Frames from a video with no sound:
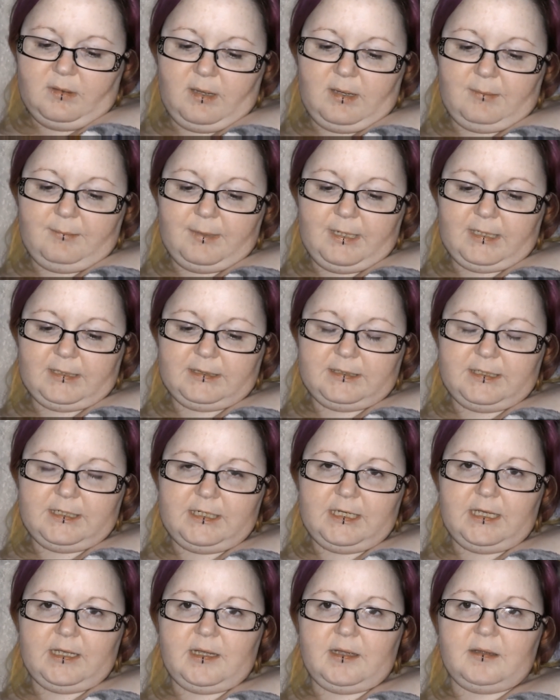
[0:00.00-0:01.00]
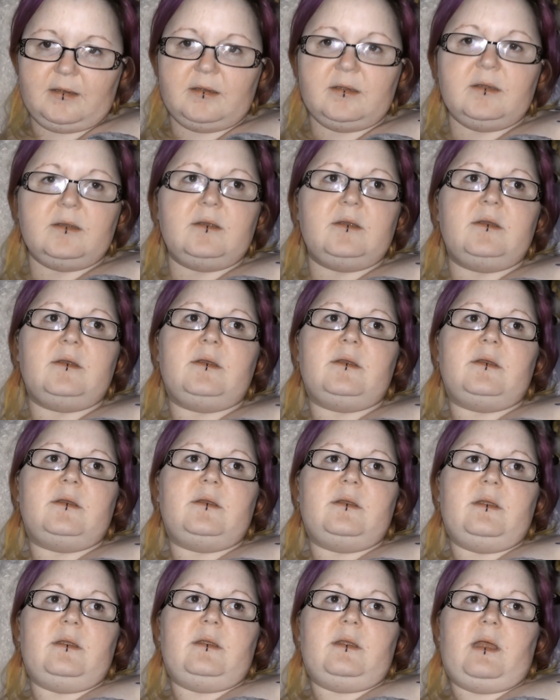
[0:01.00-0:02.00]
and we had dinner
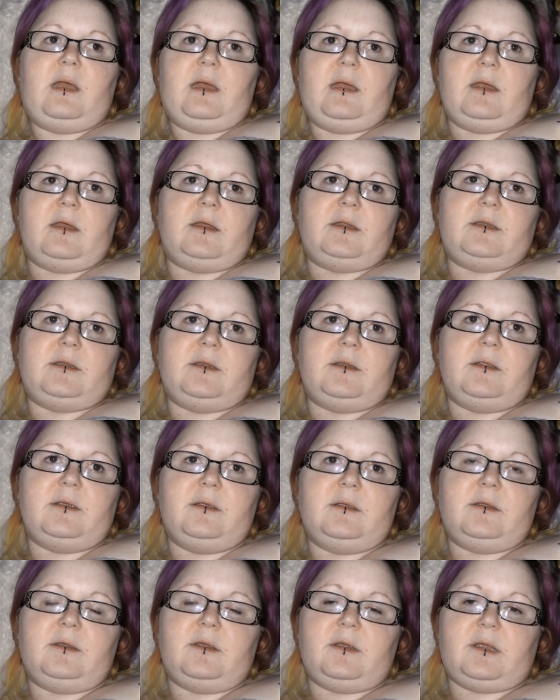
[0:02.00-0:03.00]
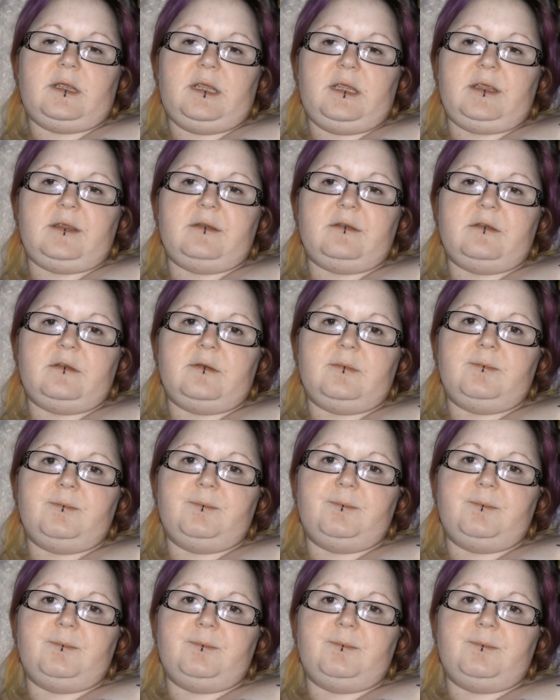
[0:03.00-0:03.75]
and cookies